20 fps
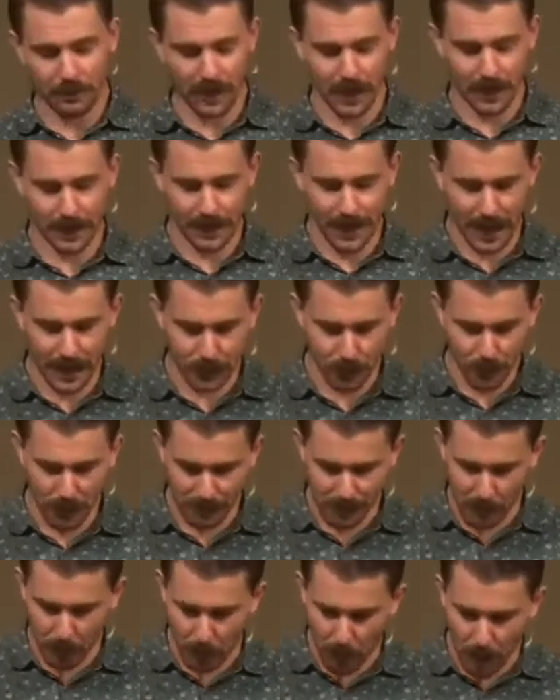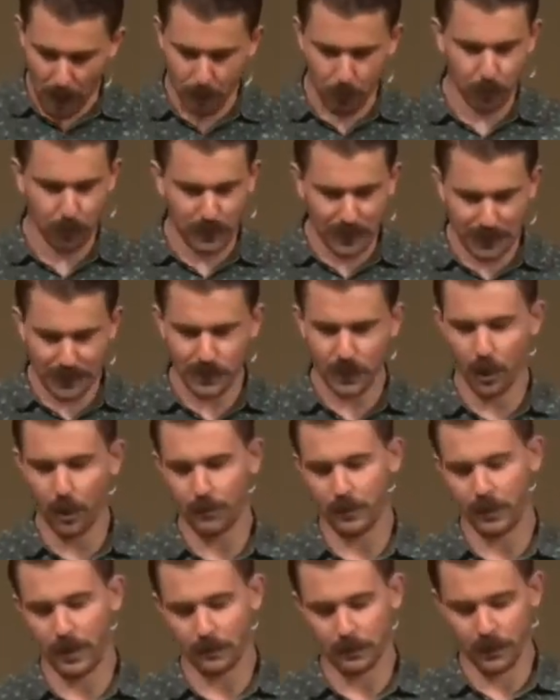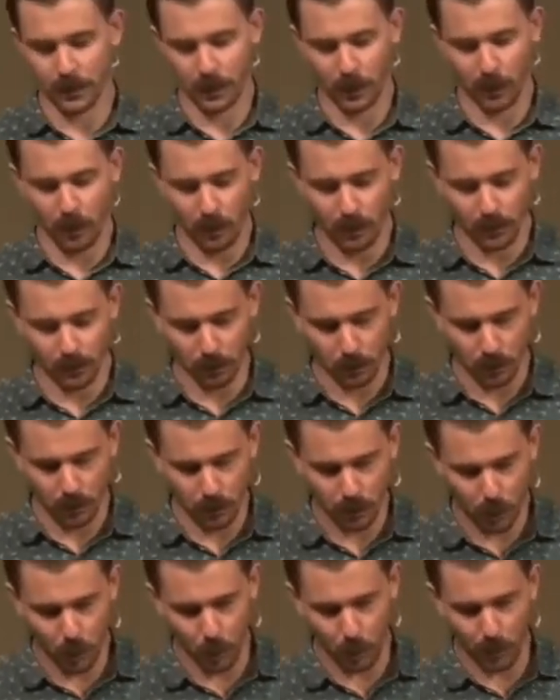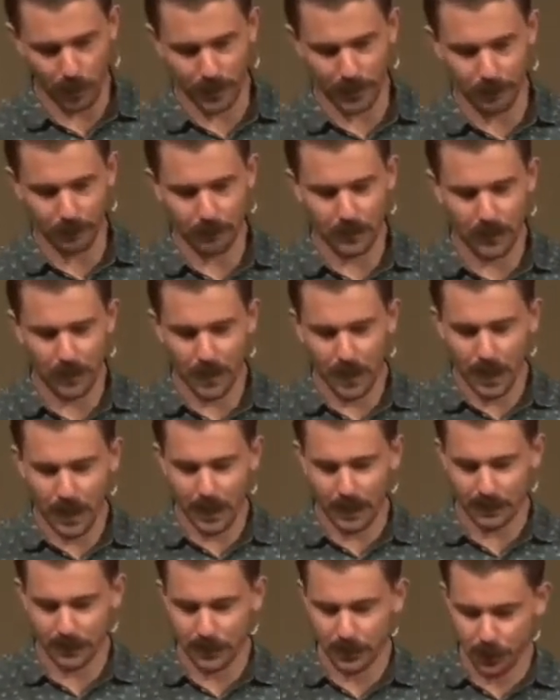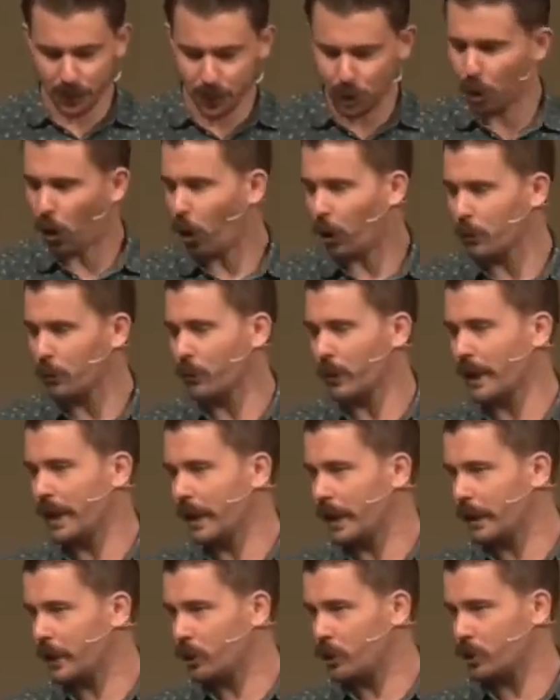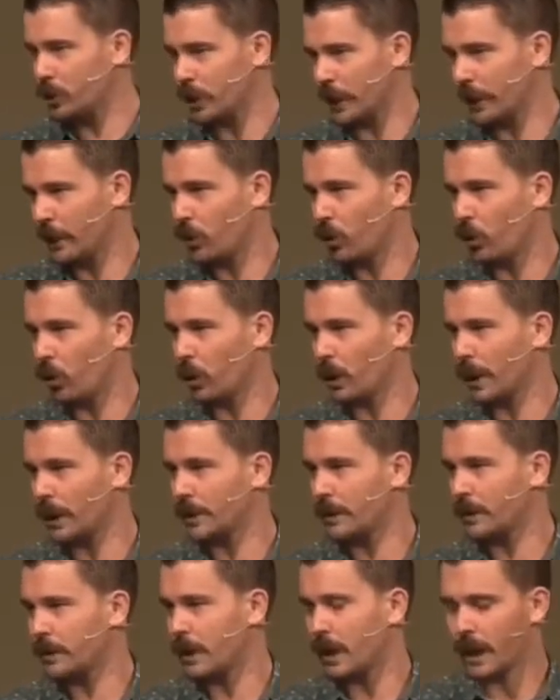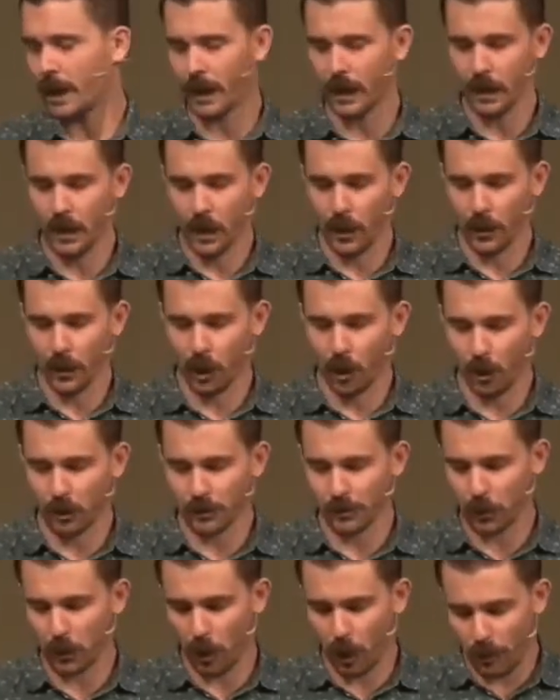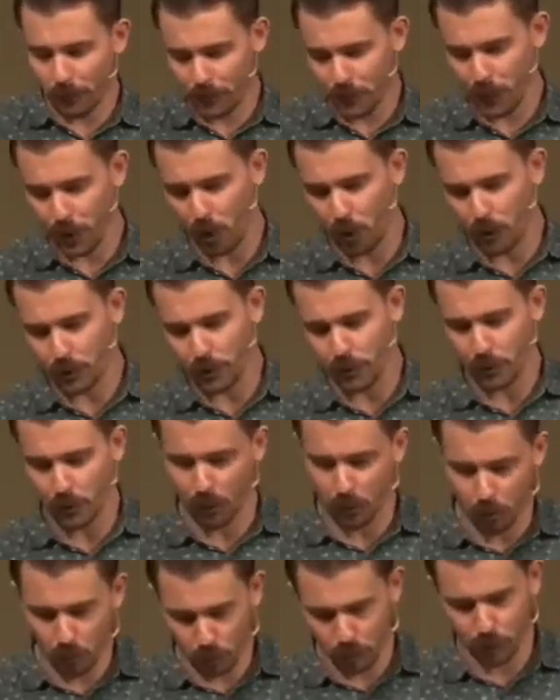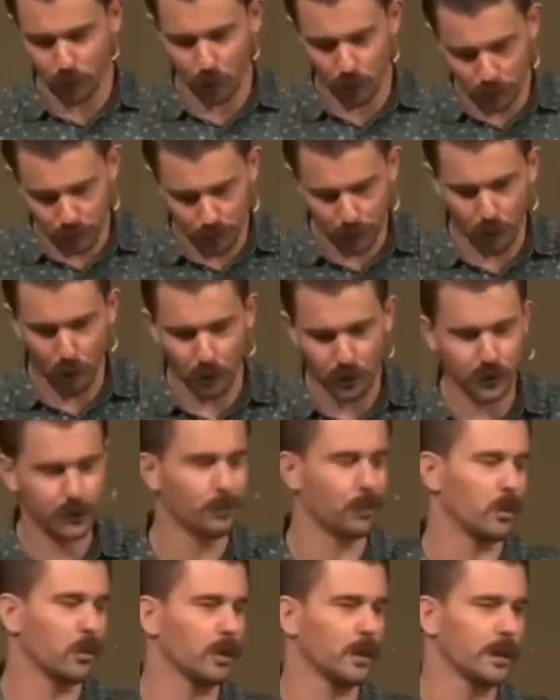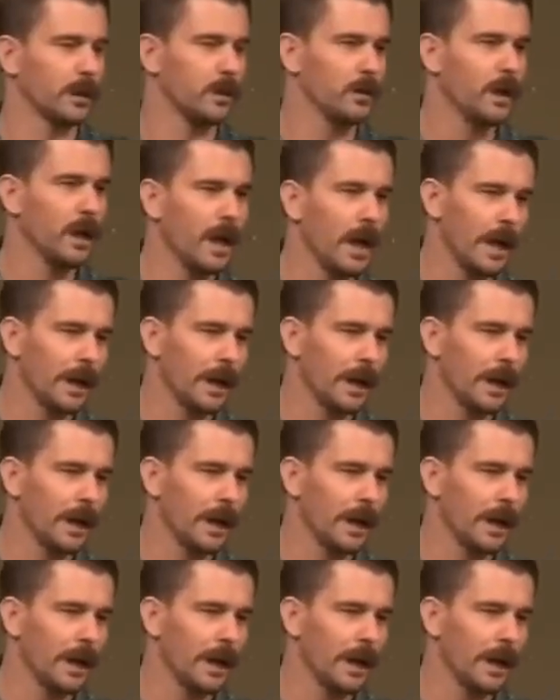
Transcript: up there yet, you have a Bible, please open up to the Gospel according uh, to John. We usually call it uh, the Gospel of John or John's Gospel, and